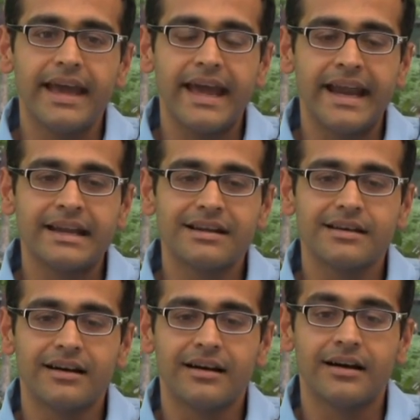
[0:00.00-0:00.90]

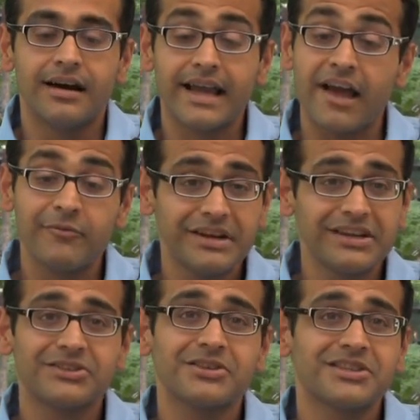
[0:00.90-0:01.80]
And I've been
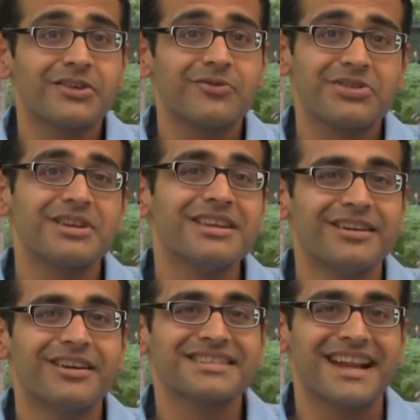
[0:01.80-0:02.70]
researching it for 3 years,